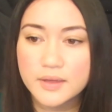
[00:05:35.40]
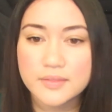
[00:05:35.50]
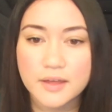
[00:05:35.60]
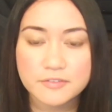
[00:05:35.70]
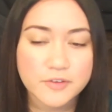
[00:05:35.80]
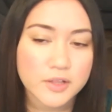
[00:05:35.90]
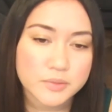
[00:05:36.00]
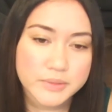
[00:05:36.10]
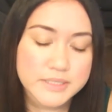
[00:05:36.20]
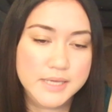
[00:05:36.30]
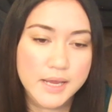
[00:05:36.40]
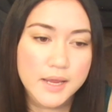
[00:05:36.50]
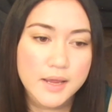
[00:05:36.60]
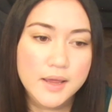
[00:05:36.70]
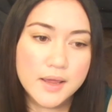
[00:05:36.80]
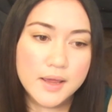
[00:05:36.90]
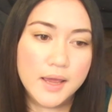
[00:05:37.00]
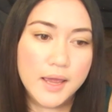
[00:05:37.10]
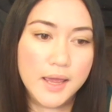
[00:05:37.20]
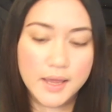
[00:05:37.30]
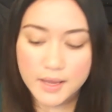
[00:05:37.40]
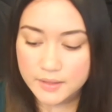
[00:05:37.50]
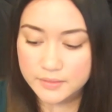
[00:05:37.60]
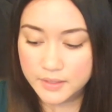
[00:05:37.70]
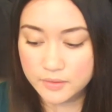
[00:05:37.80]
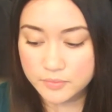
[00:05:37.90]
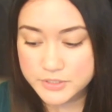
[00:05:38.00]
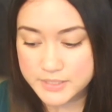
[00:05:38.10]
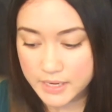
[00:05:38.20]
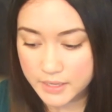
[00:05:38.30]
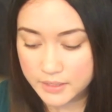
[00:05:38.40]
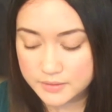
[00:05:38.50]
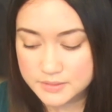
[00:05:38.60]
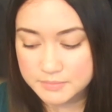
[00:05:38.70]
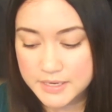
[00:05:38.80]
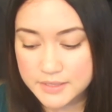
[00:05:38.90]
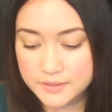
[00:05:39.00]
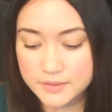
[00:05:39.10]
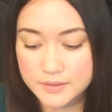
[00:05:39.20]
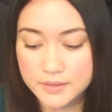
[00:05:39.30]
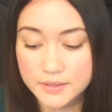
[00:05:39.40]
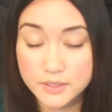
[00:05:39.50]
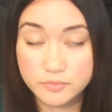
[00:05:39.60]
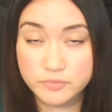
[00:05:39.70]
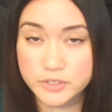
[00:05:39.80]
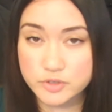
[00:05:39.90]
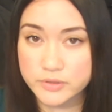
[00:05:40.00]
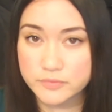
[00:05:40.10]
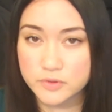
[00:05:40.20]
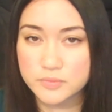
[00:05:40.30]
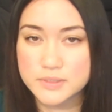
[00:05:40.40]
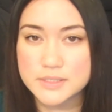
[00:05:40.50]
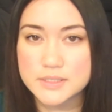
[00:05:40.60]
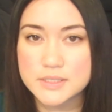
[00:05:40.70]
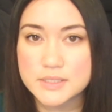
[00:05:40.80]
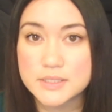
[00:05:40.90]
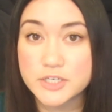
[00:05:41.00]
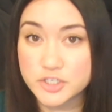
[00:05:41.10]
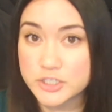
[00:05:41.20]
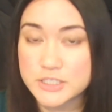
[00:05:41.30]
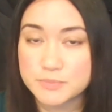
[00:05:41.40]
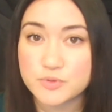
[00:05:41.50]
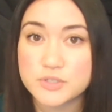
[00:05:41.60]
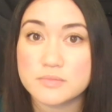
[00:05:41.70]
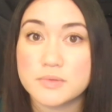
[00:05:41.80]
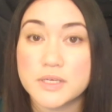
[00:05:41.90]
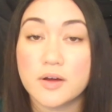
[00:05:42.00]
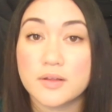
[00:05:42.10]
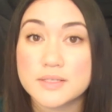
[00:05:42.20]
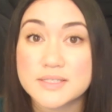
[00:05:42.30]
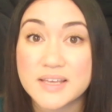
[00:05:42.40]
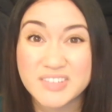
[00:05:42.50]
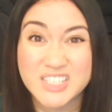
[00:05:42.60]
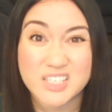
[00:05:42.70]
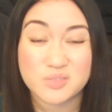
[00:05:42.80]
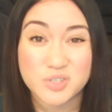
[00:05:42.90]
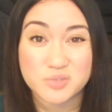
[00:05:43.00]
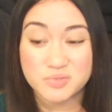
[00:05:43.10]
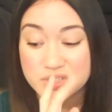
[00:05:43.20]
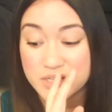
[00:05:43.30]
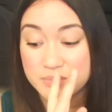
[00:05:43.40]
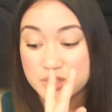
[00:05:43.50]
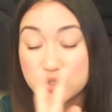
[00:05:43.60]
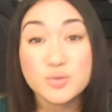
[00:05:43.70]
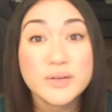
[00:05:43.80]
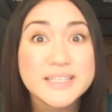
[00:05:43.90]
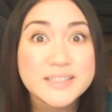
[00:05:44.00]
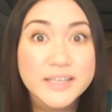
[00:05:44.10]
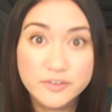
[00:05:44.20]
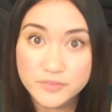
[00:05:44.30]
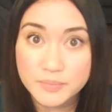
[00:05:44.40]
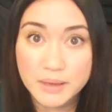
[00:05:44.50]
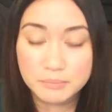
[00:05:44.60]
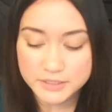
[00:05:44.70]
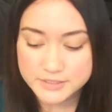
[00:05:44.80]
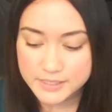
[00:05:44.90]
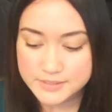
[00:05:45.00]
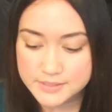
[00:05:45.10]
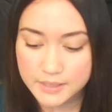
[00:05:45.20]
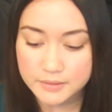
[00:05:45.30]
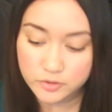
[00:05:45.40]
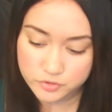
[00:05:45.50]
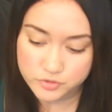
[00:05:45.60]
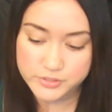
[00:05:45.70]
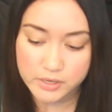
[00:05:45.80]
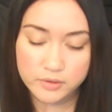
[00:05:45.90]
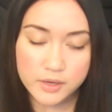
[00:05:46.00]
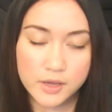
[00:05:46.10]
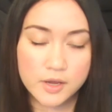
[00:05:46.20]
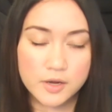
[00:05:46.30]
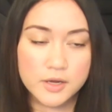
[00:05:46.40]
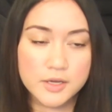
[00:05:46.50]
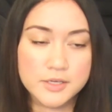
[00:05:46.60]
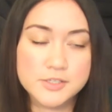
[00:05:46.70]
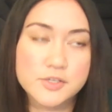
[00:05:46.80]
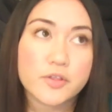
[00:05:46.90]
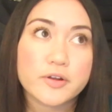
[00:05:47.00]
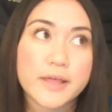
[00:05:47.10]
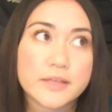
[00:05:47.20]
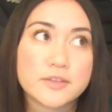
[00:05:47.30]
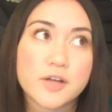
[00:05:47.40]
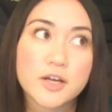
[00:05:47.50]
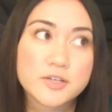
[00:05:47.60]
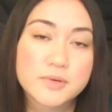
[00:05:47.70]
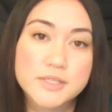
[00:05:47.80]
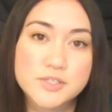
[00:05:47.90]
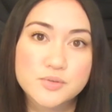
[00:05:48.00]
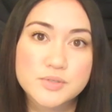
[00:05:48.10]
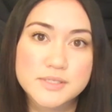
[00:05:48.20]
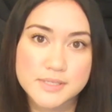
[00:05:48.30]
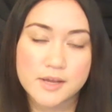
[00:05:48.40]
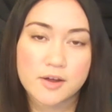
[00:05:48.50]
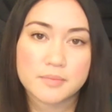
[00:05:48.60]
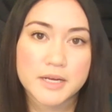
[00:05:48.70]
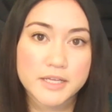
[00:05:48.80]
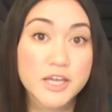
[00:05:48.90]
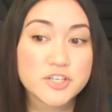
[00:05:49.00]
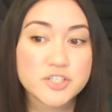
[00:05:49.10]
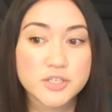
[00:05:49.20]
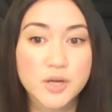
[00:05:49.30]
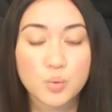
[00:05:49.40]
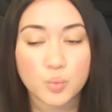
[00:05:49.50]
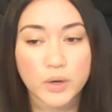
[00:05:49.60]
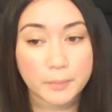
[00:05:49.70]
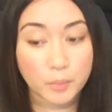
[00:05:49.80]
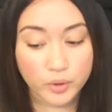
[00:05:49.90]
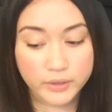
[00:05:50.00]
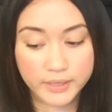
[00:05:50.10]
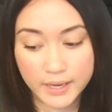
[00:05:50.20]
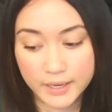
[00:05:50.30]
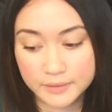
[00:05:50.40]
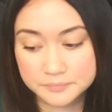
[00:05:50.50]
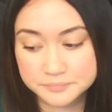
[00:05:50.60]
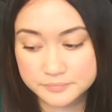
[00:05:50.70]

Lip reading: that following day, and they were saying, because my retrieval was initially supposed to be on the 17th, which was going to be 2 days later from that blood test and ultrasound. So they're like, the doctor wants you to stay on medication 1 more day.